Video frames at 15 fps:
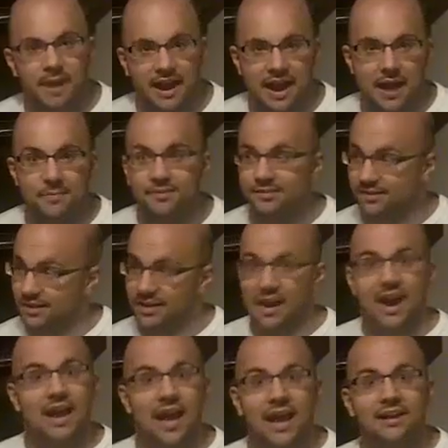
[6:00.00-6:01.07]
bad habits like
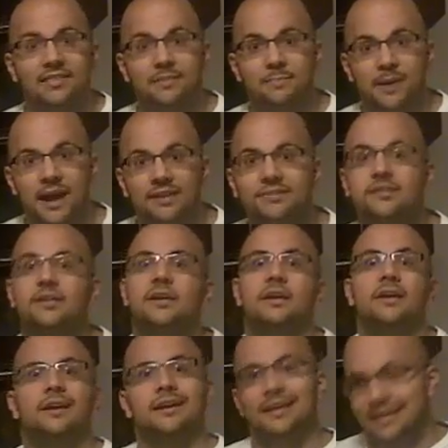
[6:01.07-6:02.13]
I had in the past,
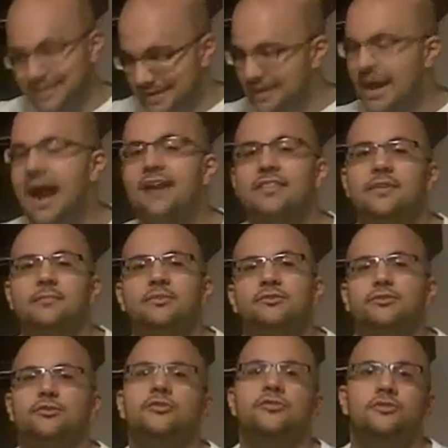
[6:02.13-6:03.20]
get out of them
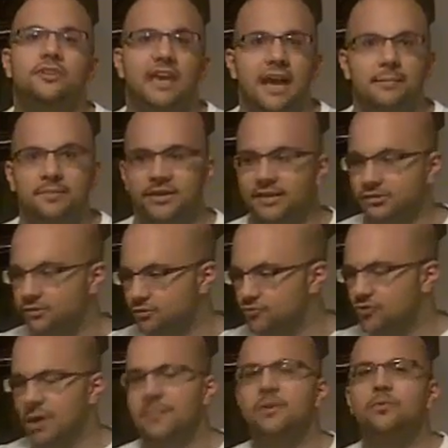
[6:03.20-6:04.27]
as soon as you can, because your
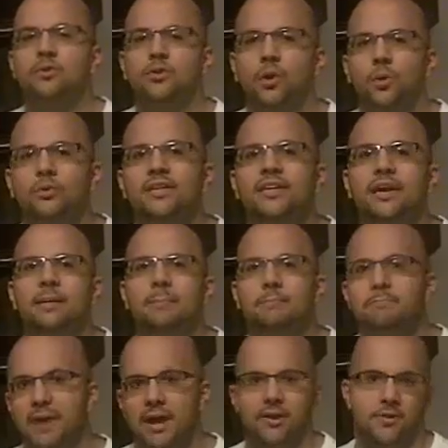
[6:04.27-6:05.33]
drumming will only
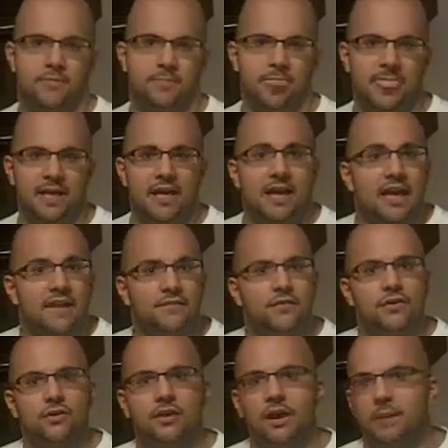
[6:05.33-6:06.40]
get better. If
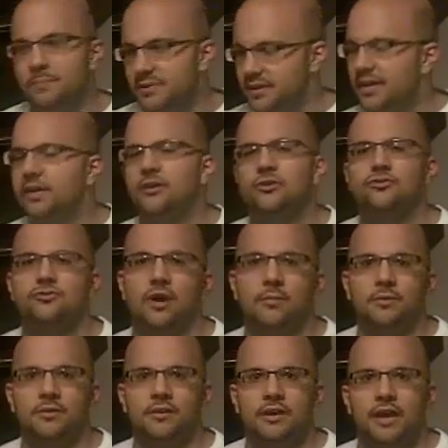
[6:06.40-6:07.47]
you're a beginner
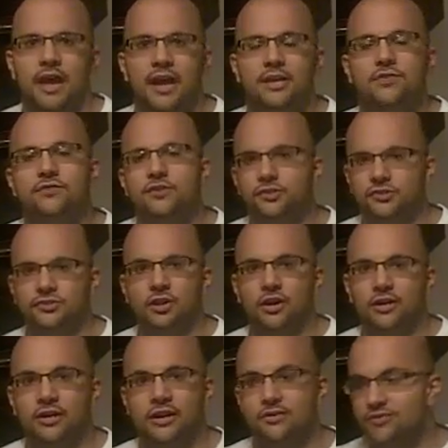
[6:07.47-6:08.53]
drummer and you've just
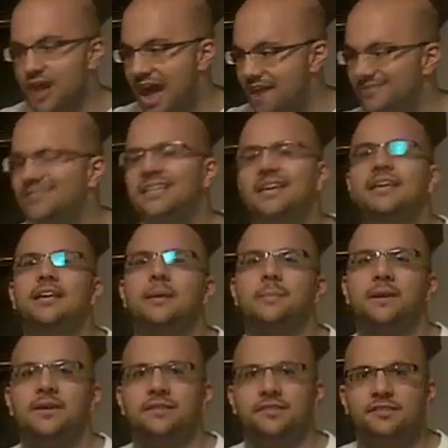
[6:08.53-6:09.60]
started and you haven't taken up
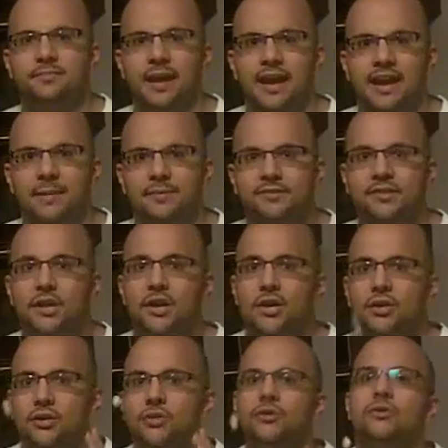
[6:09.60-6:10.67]
any of these bad habits,
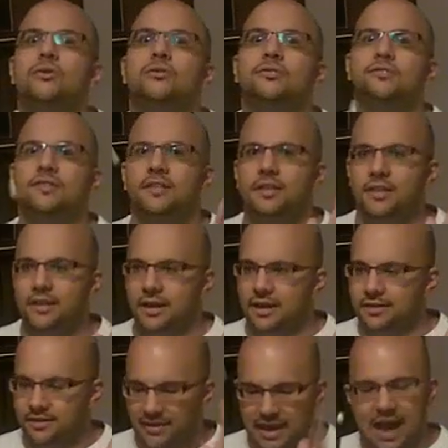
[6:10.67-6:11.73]
use
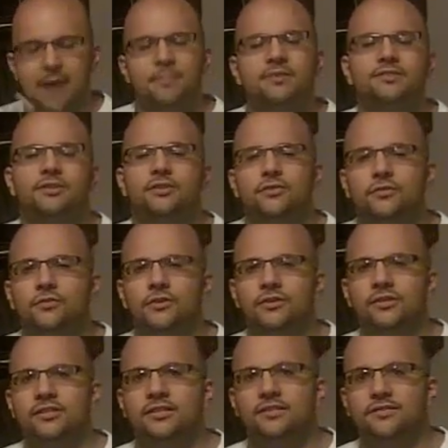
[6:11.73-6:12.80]
the habits that you've
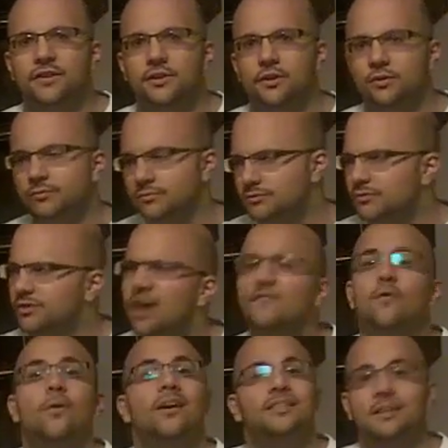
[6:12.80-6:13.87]
learned in this video.
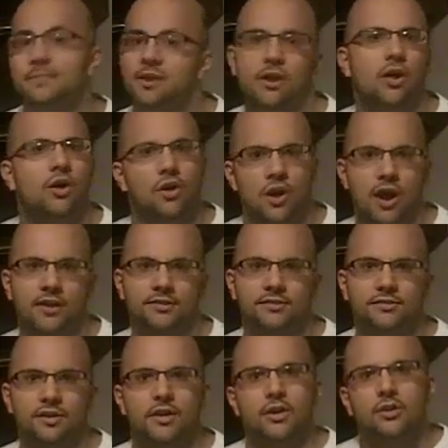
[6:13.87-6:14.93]
Avoid them at all
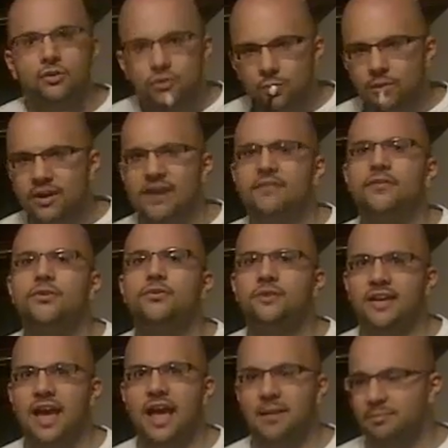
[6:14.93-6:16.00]
costs. Do whatever you
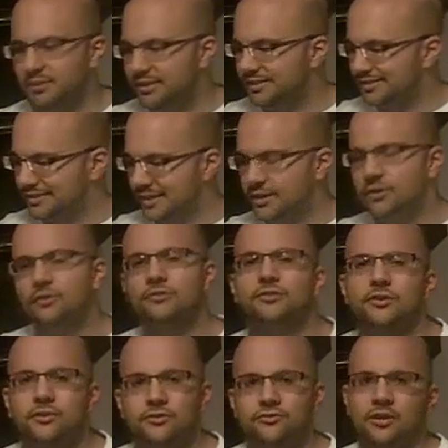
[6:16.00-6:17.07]
can. Place sticky notes
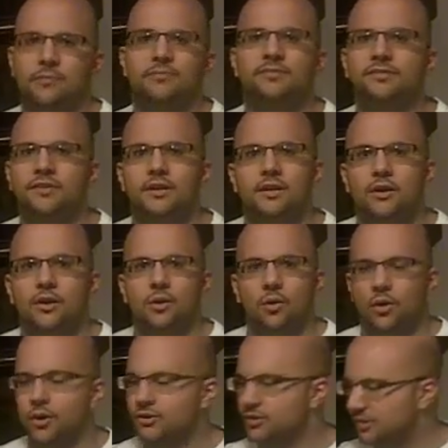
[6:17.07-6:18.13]
on your drums,
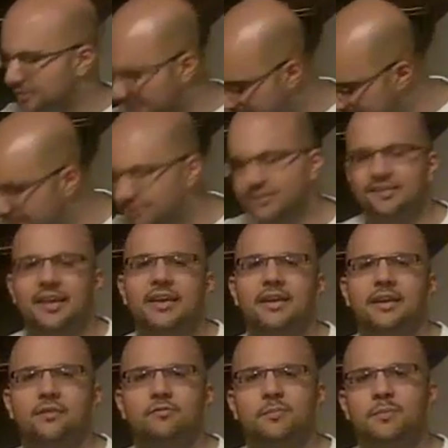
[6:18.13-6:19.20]
or just keep saying
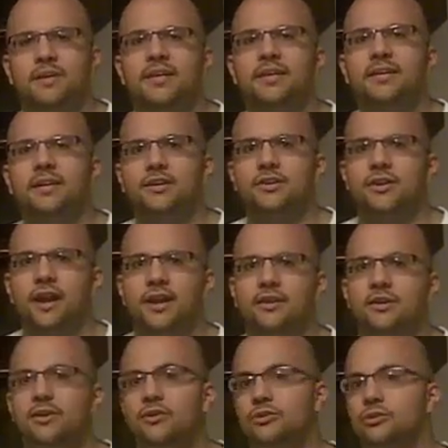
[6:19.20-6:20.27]
it and repeating it in your
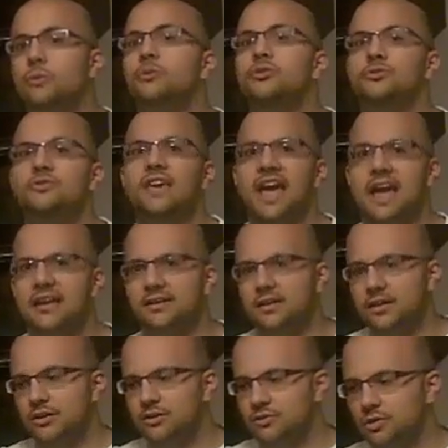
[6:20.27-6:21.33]
head. Do what you can
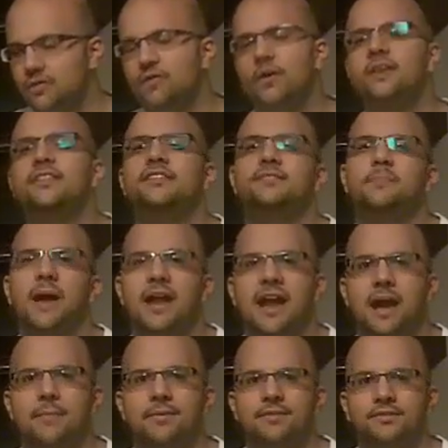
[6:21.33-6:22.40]
to avoid these bad
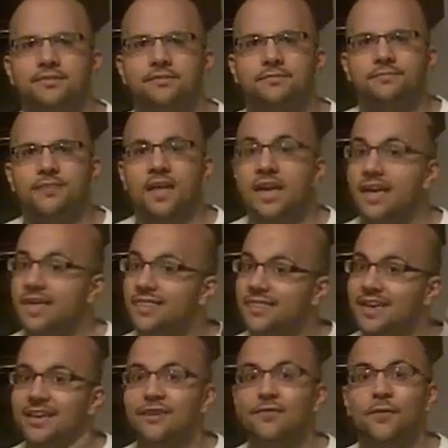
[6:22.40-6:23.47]
habits.
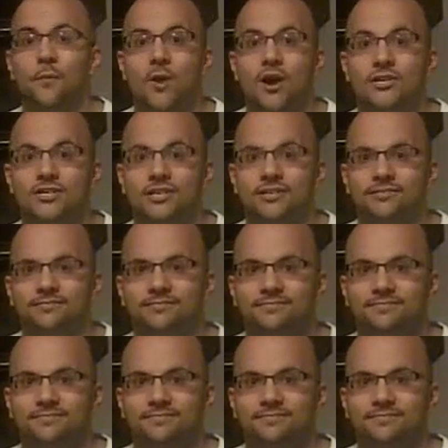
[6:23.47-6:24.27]
Thank you for watching.